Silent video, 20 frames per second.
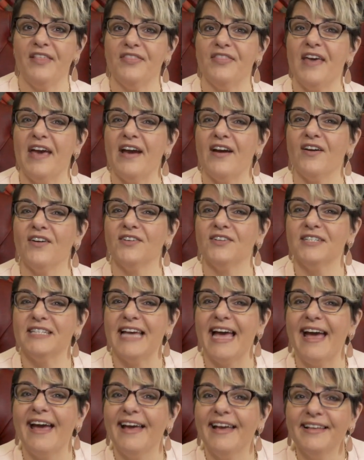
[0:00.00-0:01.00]
their
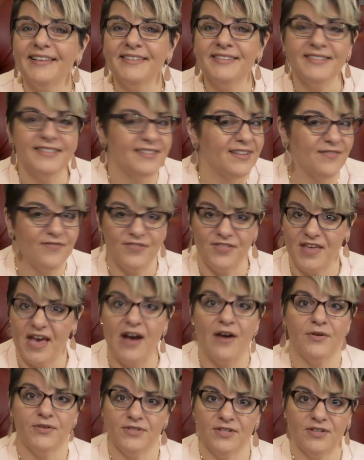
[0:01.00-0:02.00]
tens of
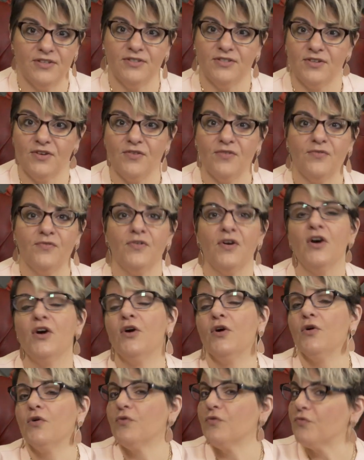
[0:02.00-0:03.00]
thousands of
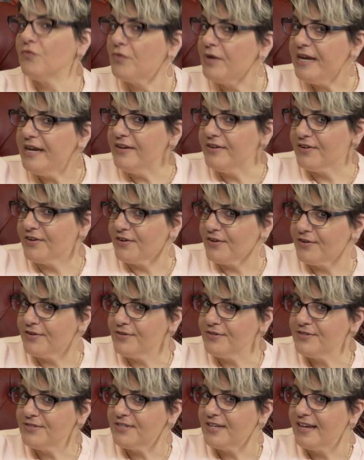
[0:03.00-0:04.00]

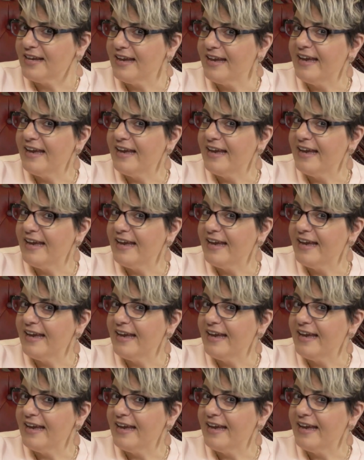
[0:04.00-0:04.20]
readers